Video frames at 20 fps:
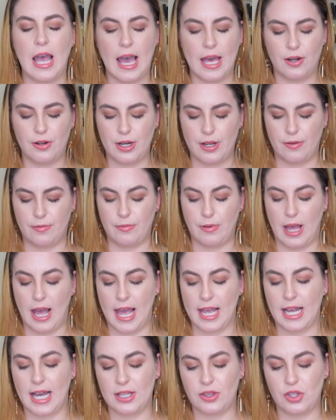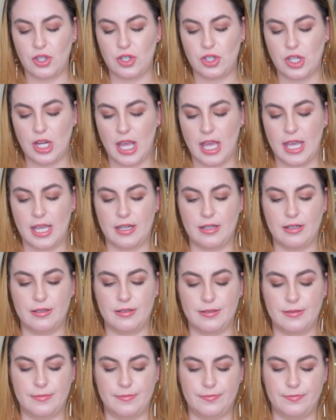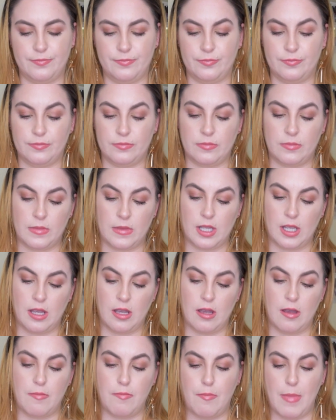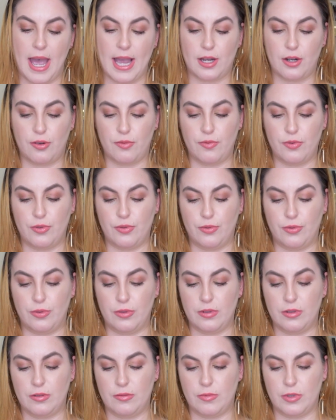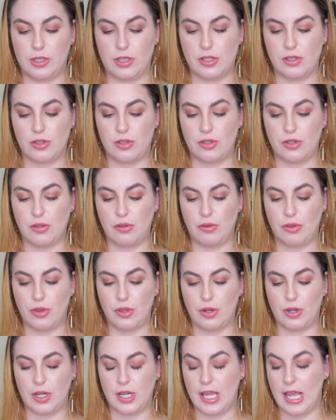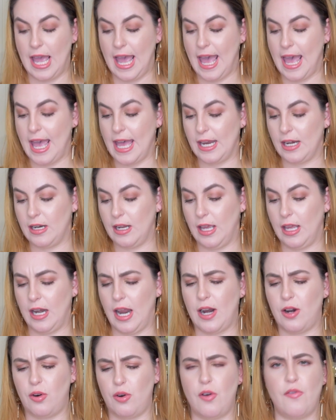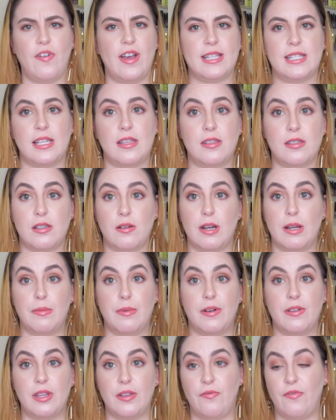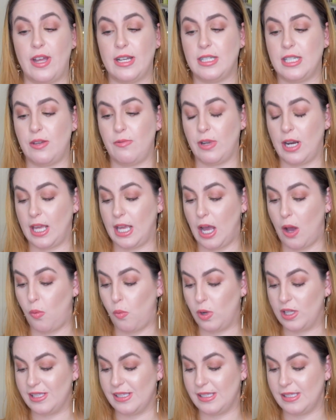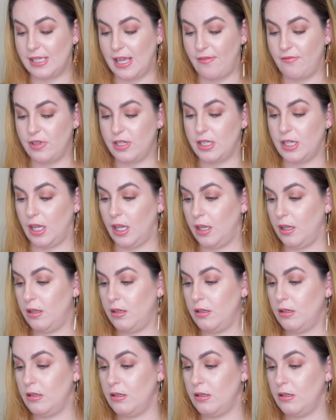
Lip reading: I don't know. I got the shade Macaroon, which is 230N, and I don't know if I said this already, but the Fenty one I got 170.